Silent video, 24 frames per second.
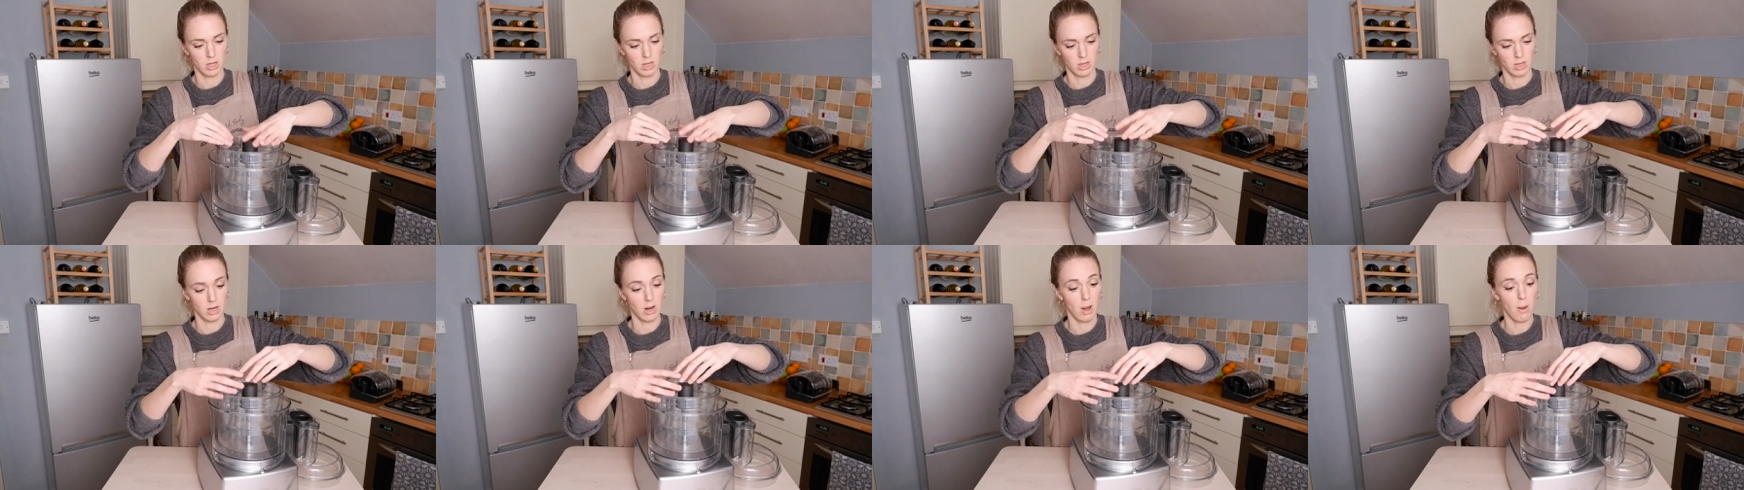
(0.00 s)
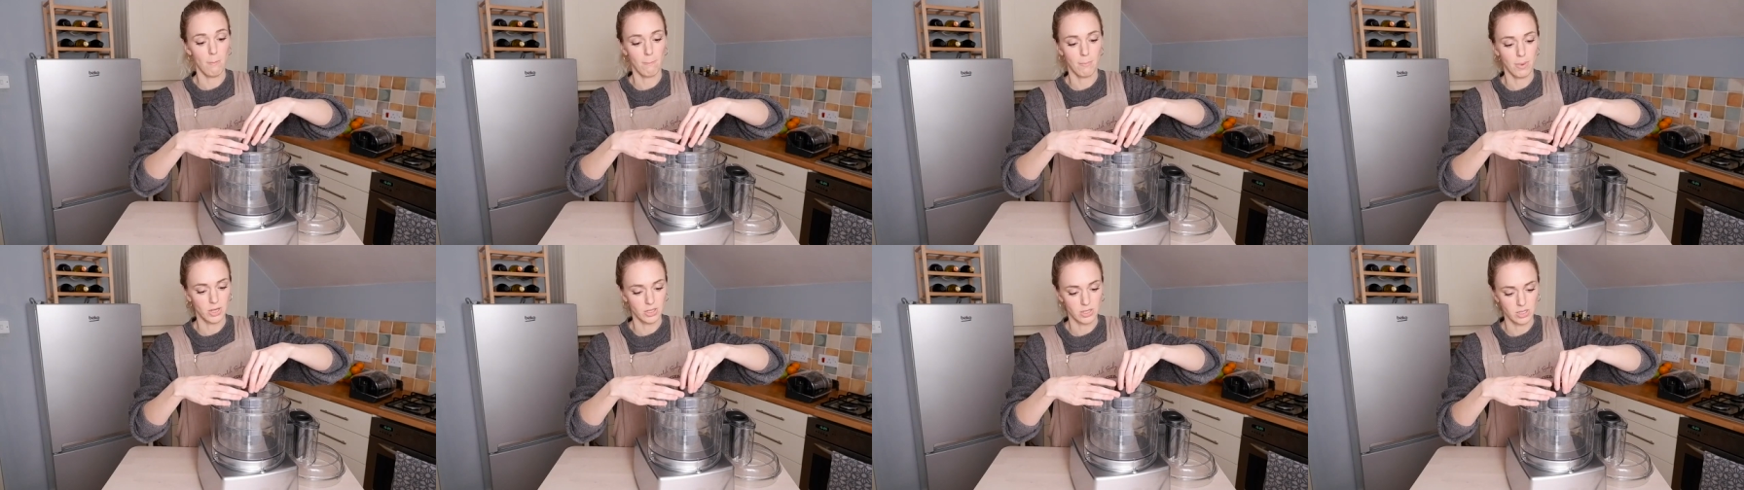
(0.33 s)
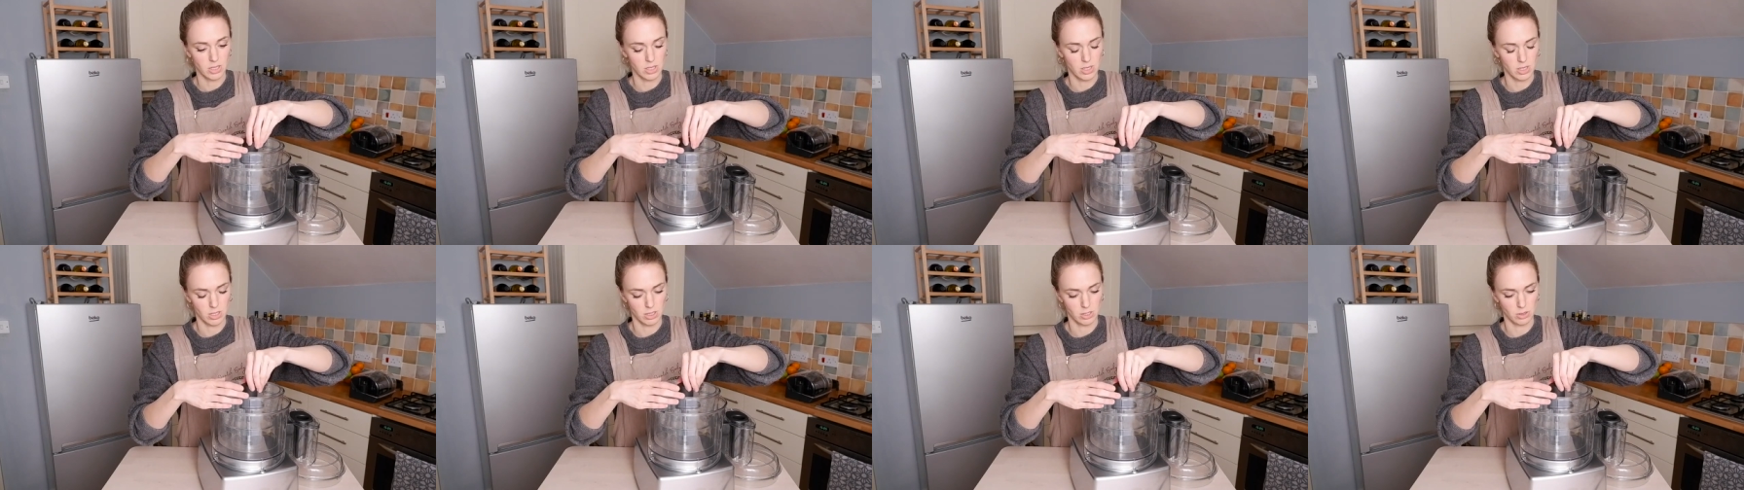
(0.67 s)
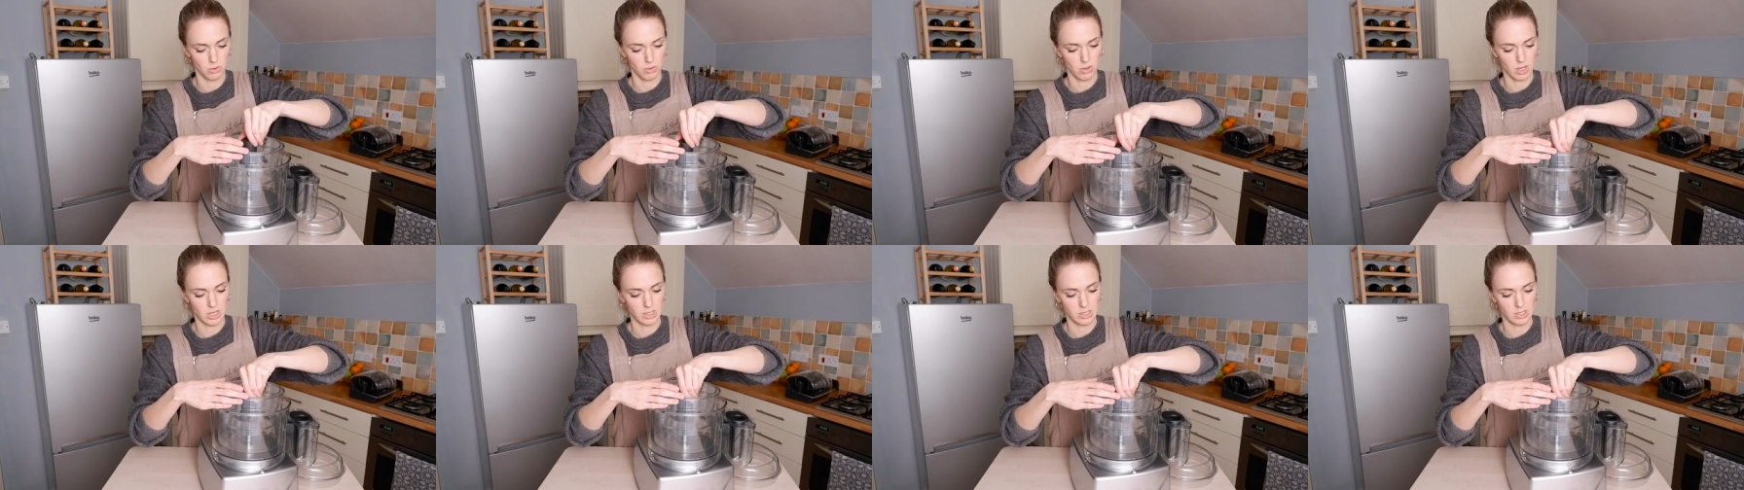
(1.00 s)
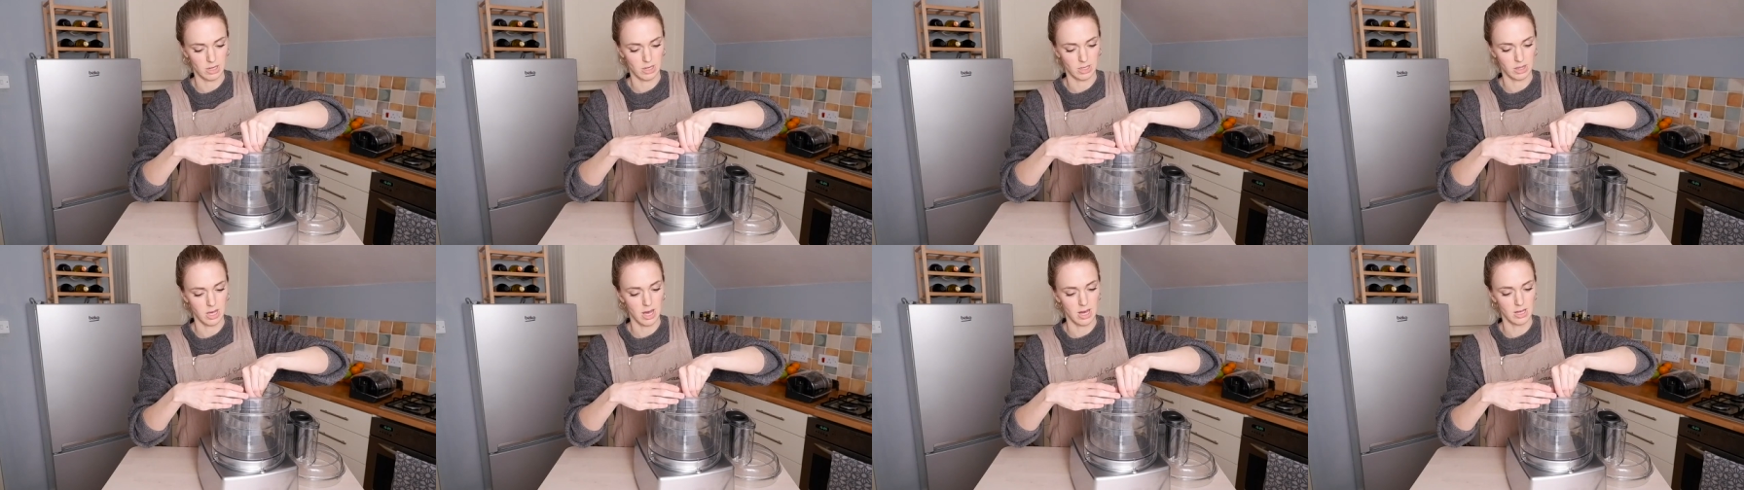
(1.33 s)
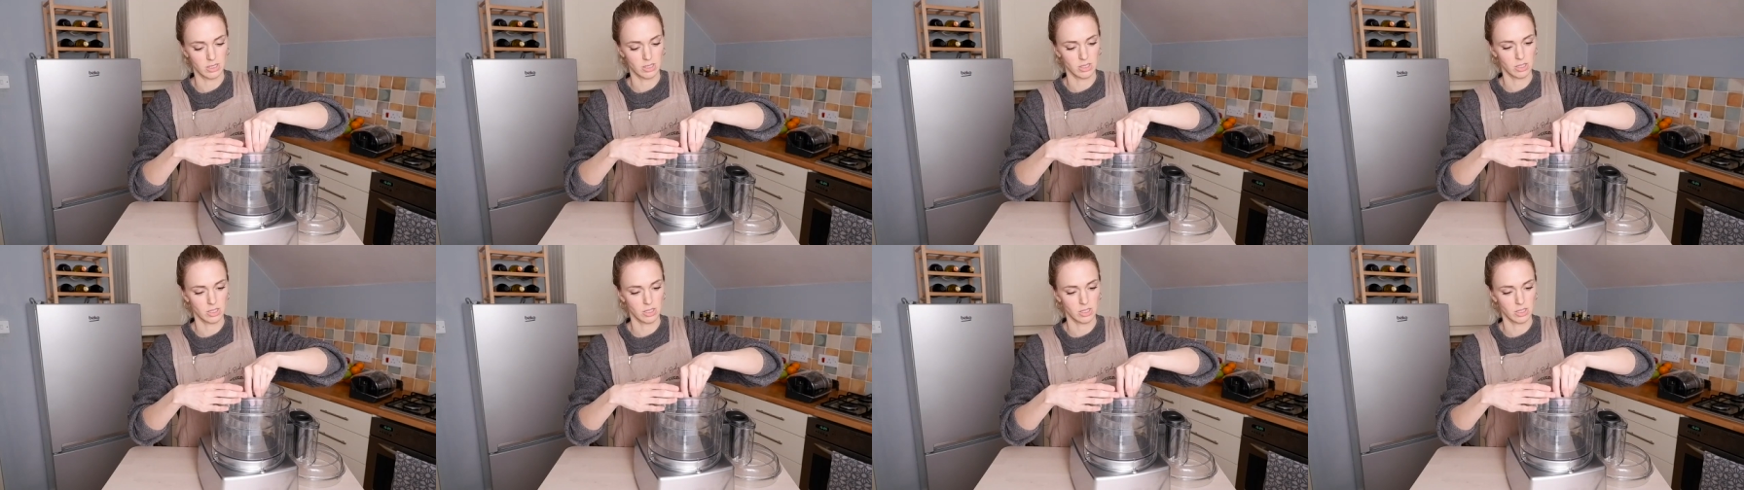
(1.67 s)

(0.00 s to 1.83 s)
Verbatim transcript: nut butters or things like that,